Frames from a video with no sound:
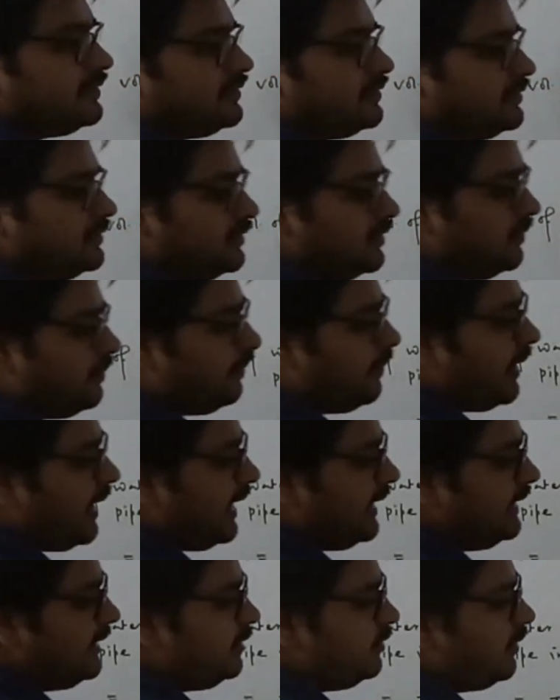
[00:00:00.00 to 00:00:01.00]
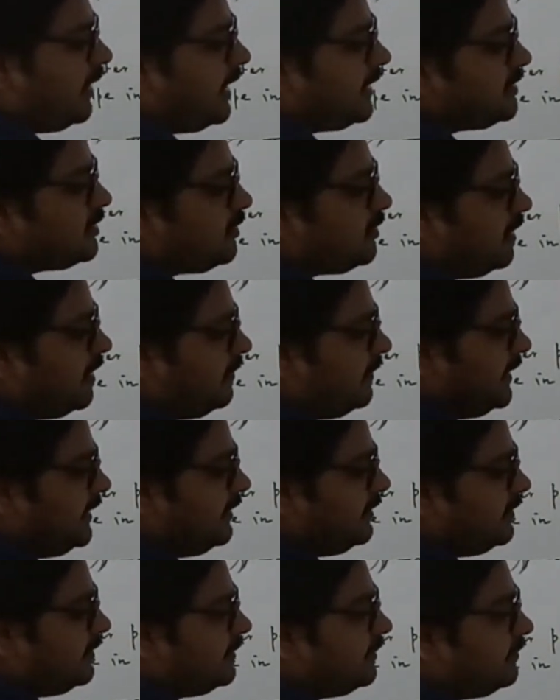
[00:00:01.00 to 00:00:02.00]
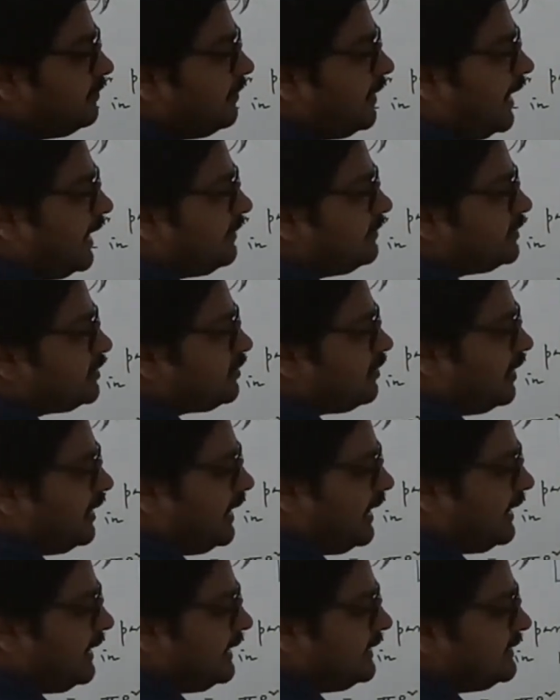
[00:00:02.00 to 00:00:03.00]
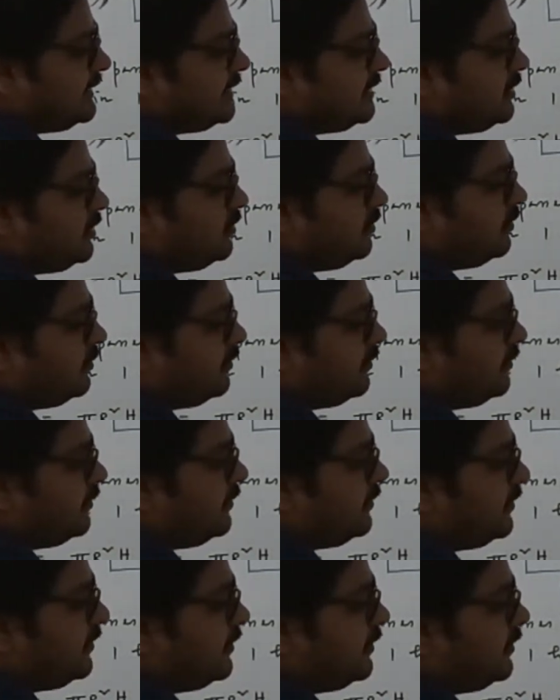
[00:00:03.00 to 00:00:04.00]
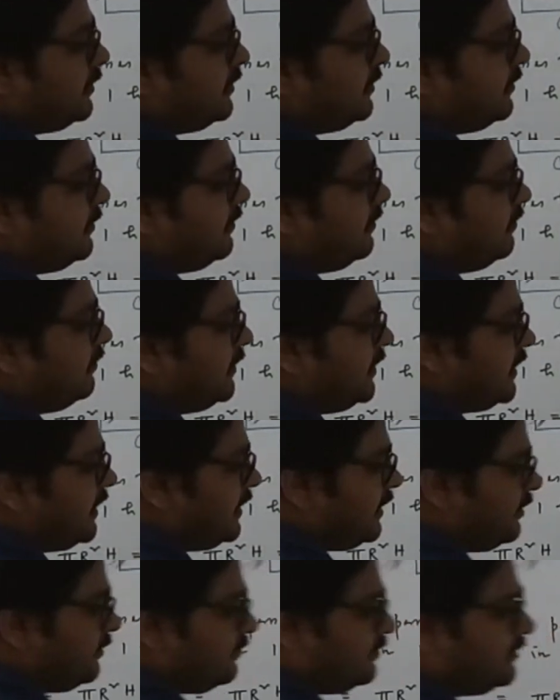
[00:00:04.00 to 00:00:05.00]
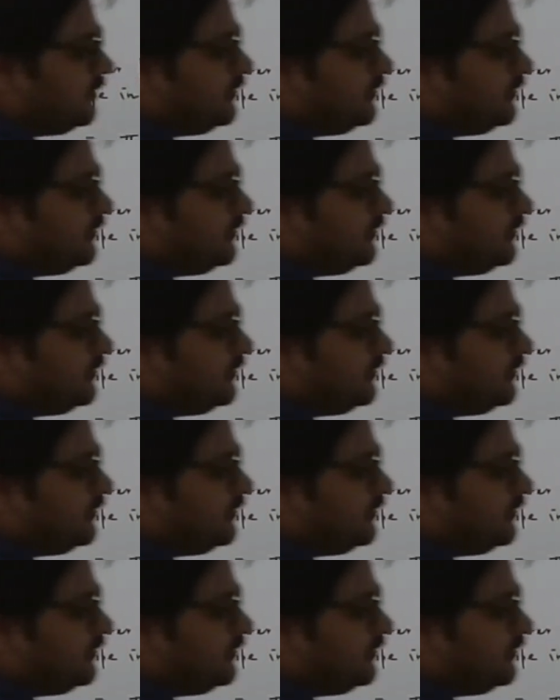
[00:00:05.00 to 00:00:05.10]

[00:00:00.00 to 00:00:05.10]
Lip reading: So pi into r square means 5 square and h is 2 meter square.